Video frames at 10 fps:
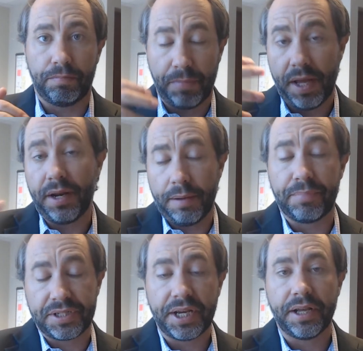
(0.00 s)
in
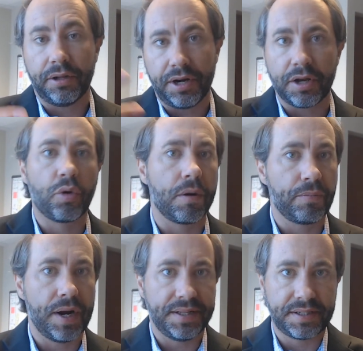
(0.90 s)
particular, it
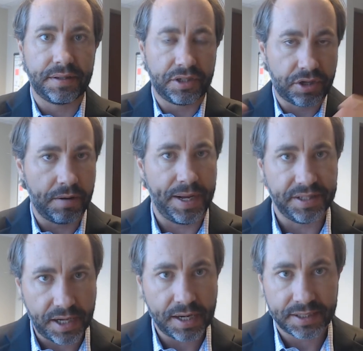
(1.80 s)
incorporates the
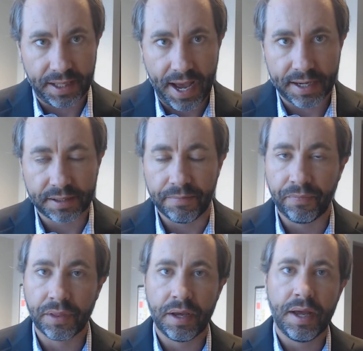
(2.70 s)
Sarbanes-Oxley Act.
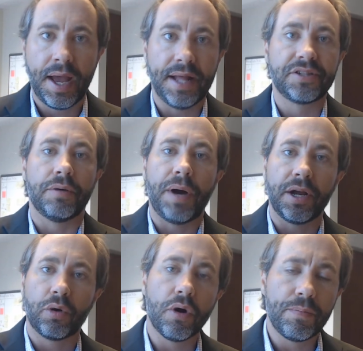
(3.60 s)
And so by
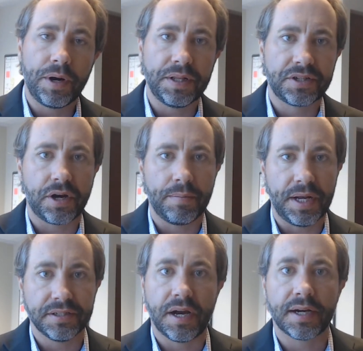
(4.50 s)
incorporating the
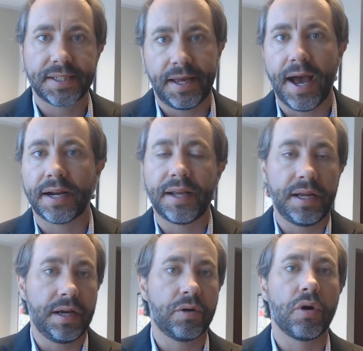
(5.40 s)
Sarbanes-Oxley Act,
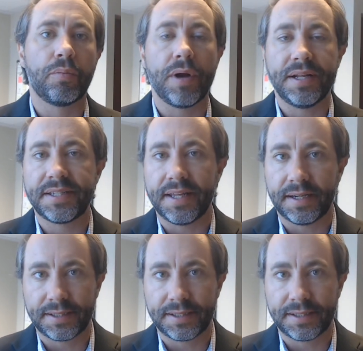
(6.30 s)
it incorporates things